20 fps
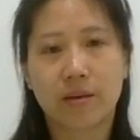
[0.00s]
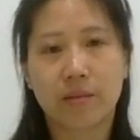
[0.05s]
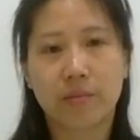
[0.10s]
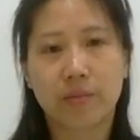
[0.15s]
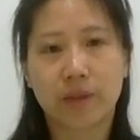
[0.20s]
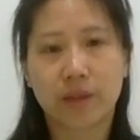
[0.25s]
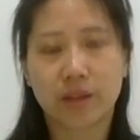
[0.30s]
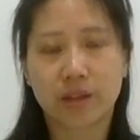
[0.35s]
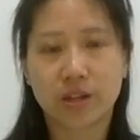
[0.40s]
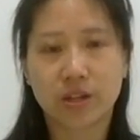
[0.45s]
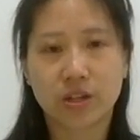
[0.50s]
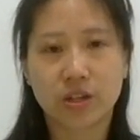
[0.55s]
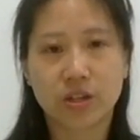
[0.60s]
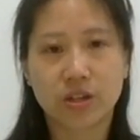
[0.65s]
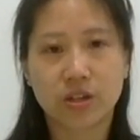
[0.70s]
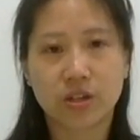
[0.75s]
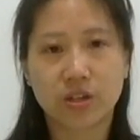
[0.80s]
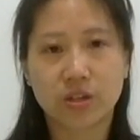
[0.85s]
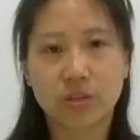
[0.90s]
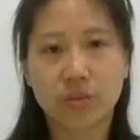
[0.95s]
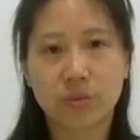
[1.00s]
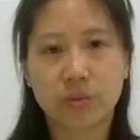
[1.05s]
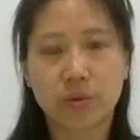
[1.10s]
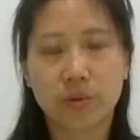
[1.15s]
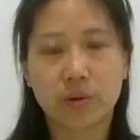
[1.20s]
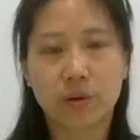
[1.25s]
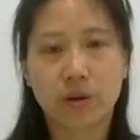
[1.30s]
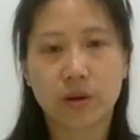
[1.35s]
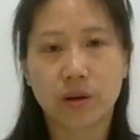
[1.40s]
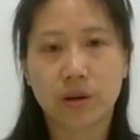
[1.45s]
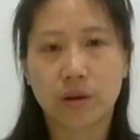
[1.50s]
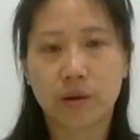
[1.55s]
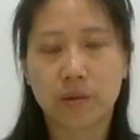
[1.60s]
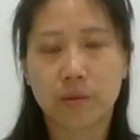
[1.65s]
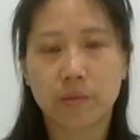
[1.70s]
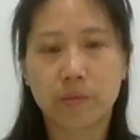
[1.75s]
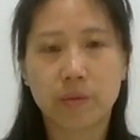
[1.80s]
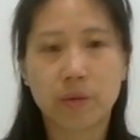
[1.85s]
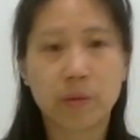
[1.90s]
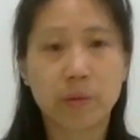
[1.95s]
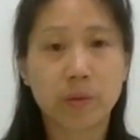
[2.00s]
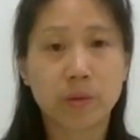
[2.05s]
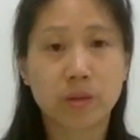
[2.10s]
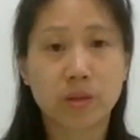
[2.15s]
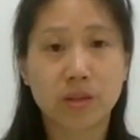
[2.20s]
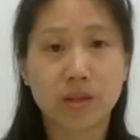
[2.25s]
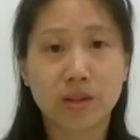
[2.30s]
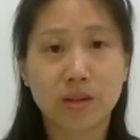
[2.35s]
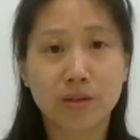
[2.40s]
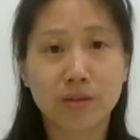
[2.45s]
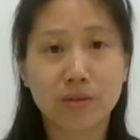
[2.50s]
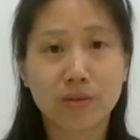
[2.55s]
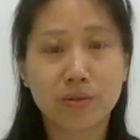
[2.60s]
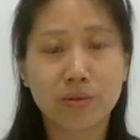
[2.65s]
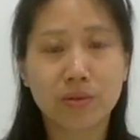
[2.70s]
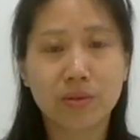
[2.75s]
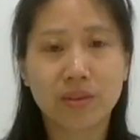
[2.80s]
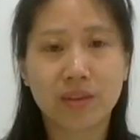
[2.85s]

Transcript: practitioners will be able to tell you